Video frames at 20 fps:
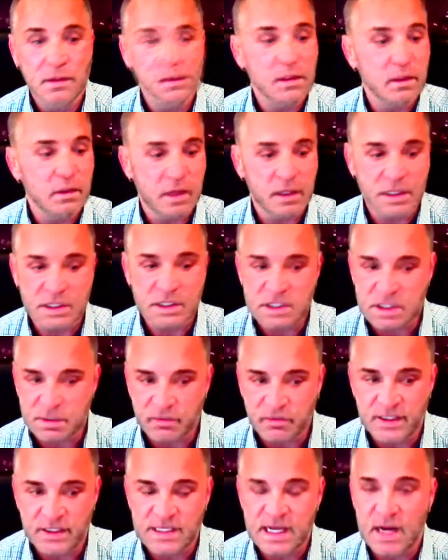They're on a super
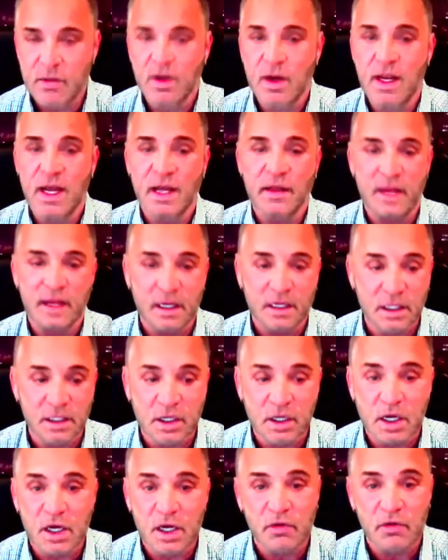fast highway, and they
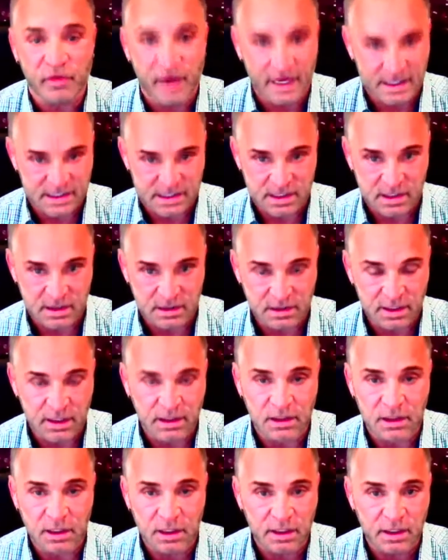learn faster. They're
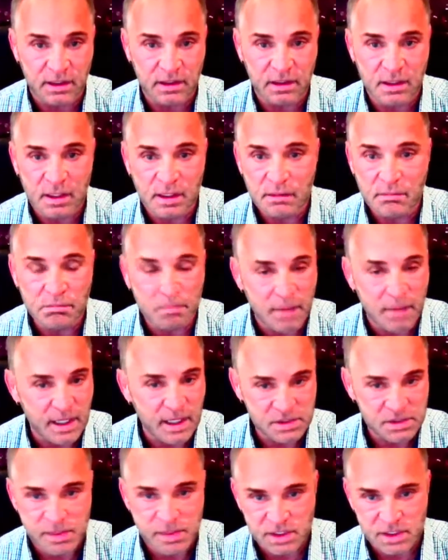learning
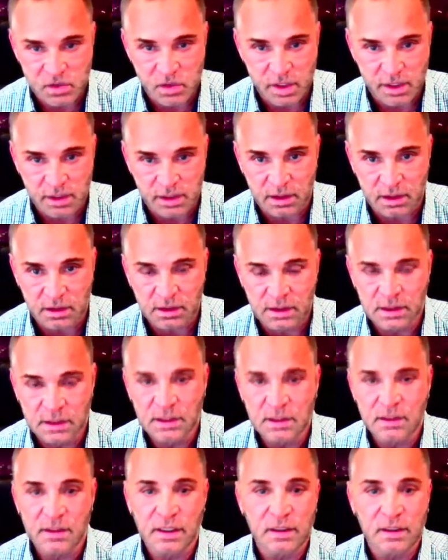much, much quicker.
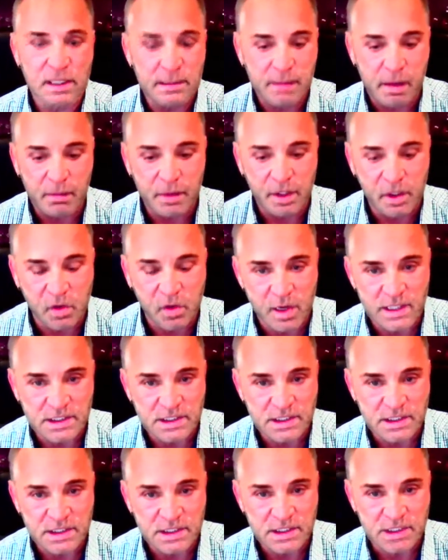They'll come up with a
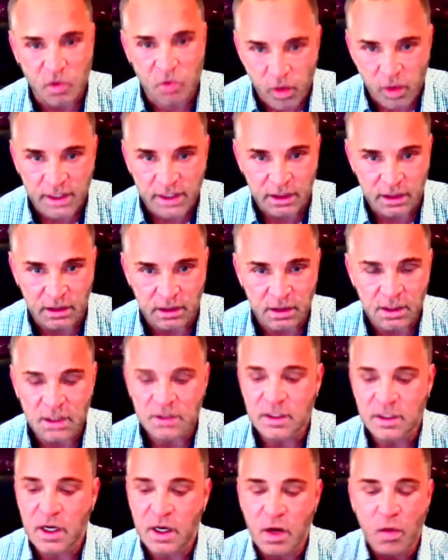question quicker.
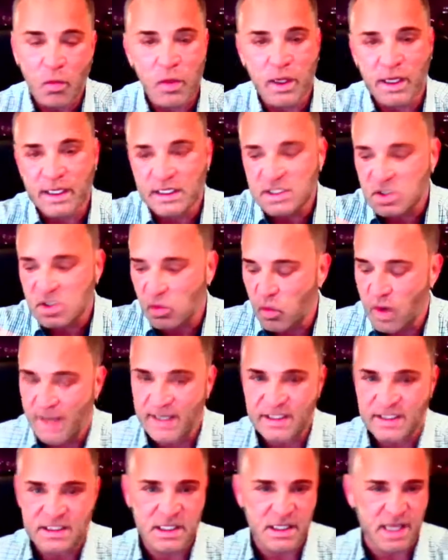They're not willing to
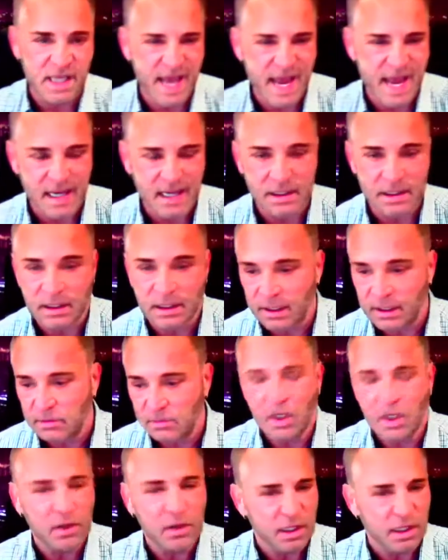wait to the end. They're like,
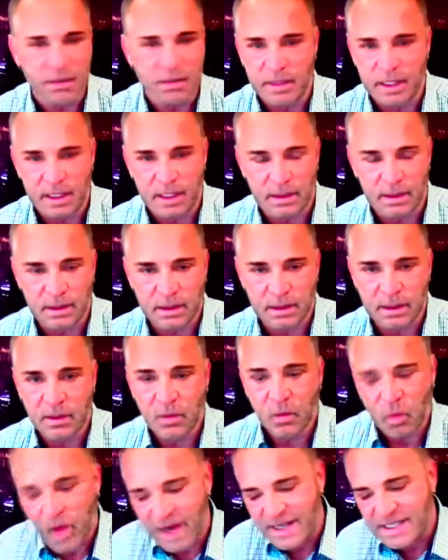well, hold on a minute.
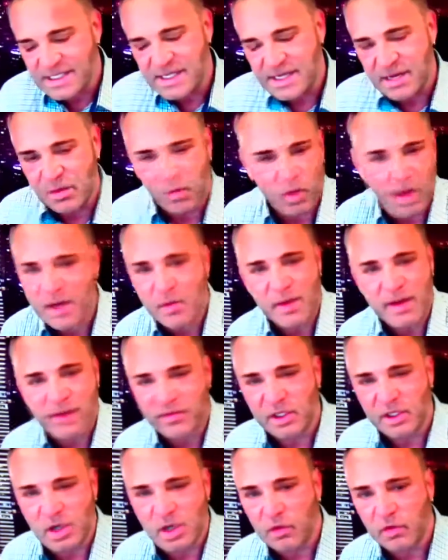Why do we have
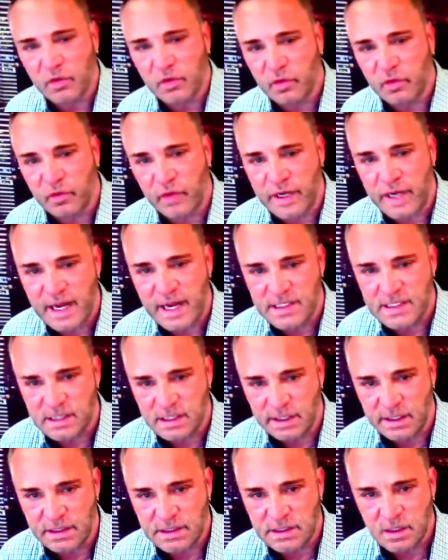to go through 3 days of
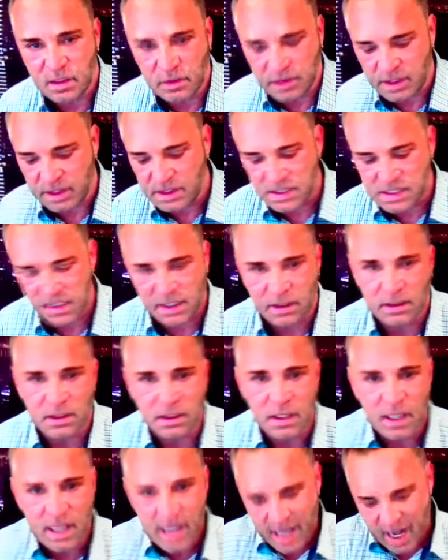this? Hold on a
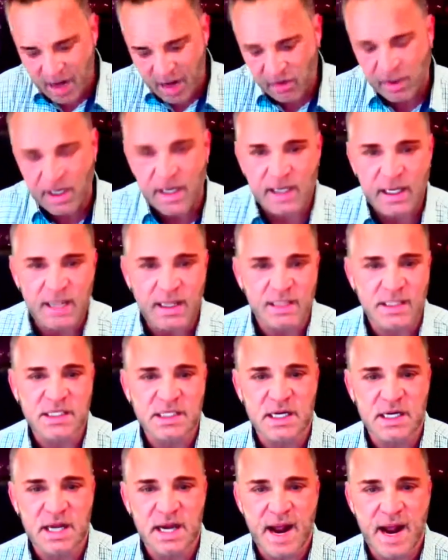second. How can I get this
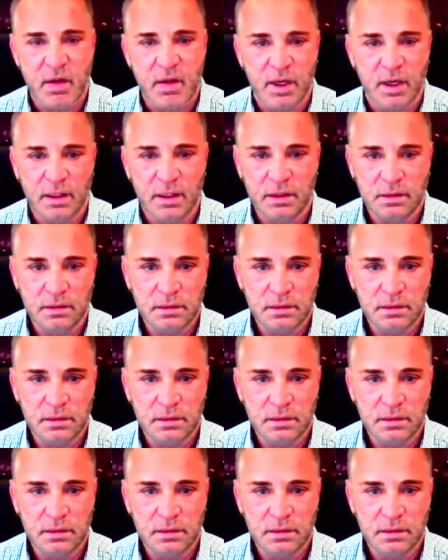in an hour?